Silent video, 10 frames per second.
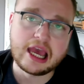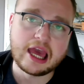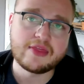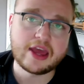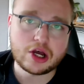
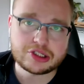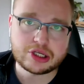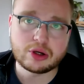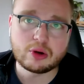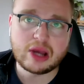And they
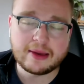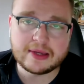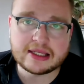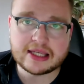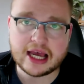also
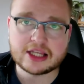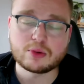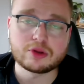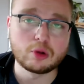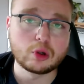A/B test
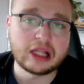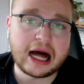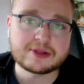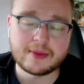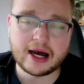with Google
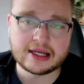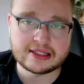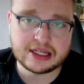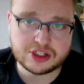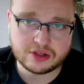
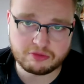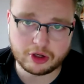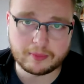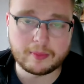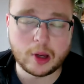Optimize each of
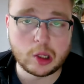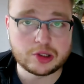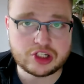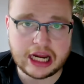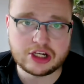their
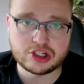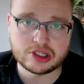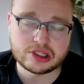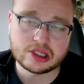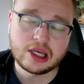proposed
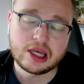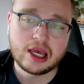changes.